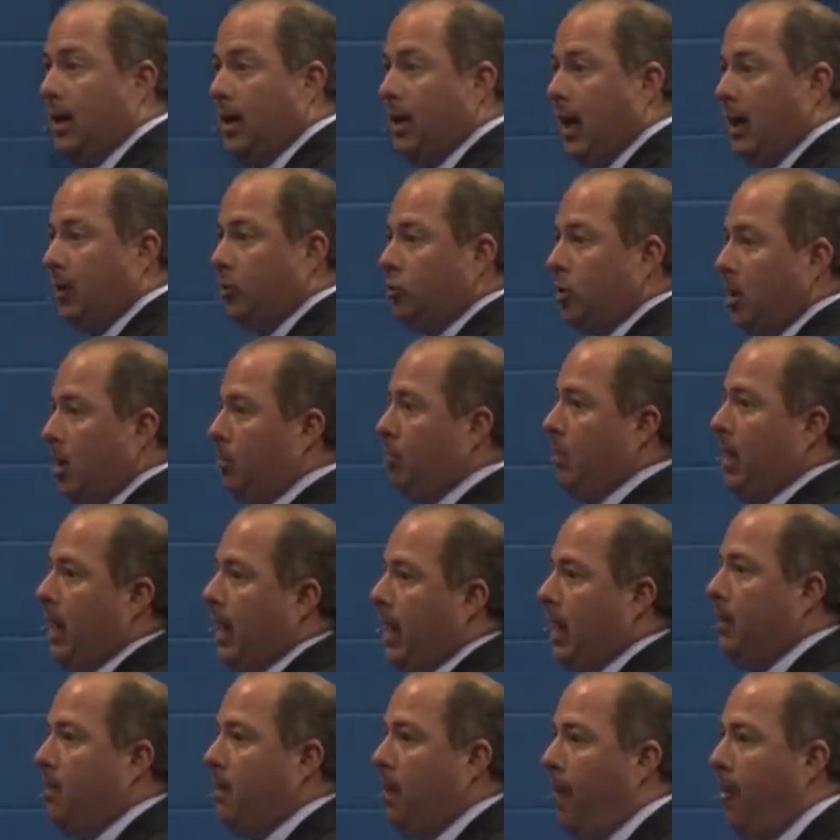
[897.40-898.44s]
and they said,
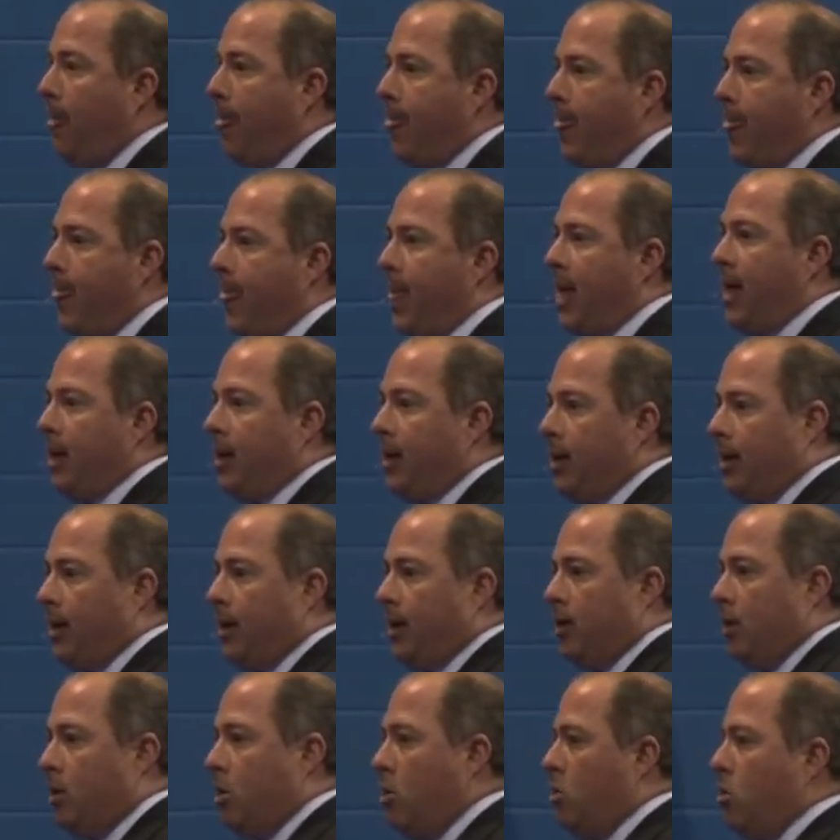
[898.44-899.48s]
"Man,
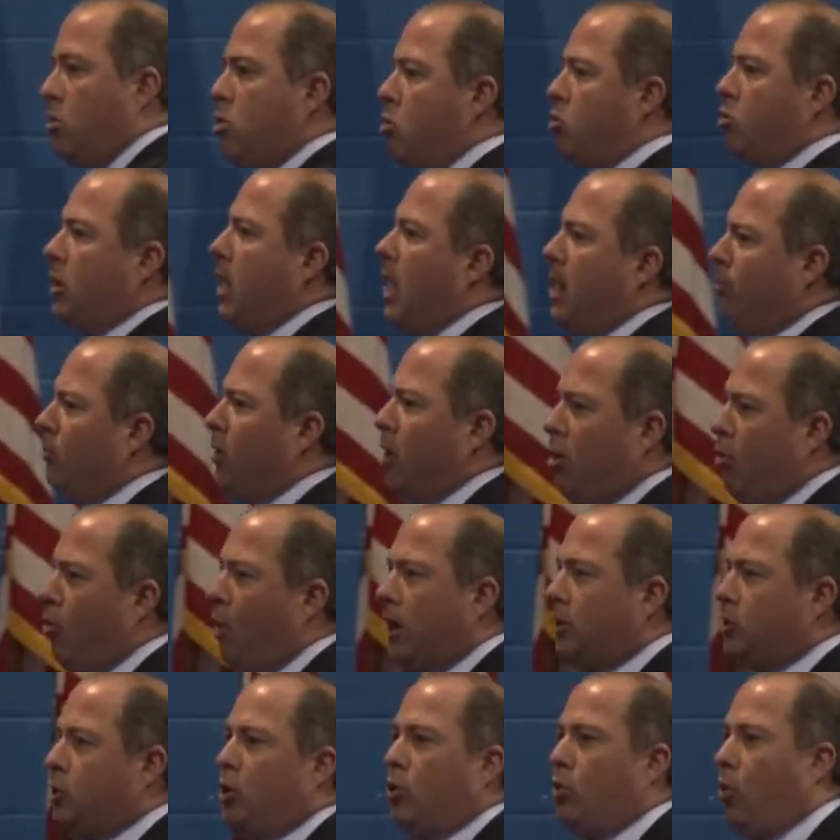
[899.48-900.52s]
you keep doing
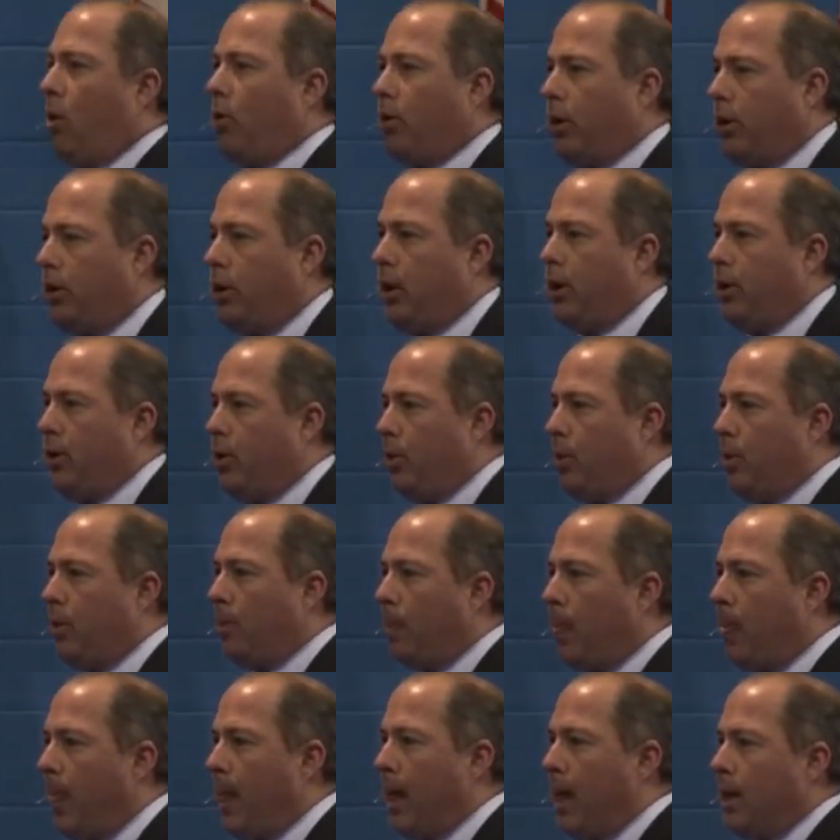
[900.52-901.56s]
what you want to do."
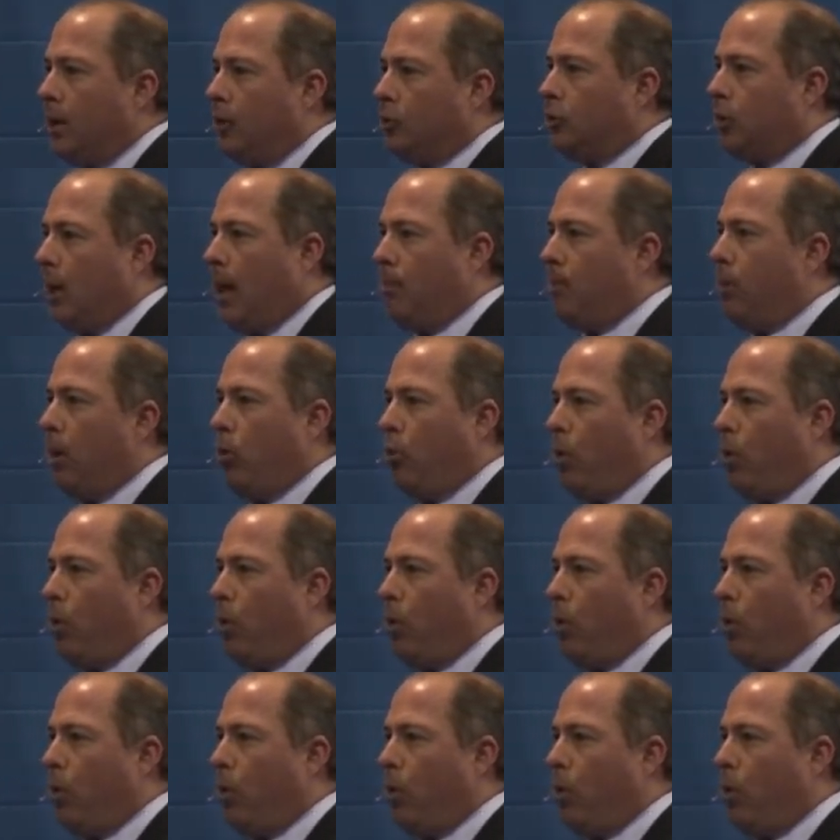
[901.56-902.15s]
Said,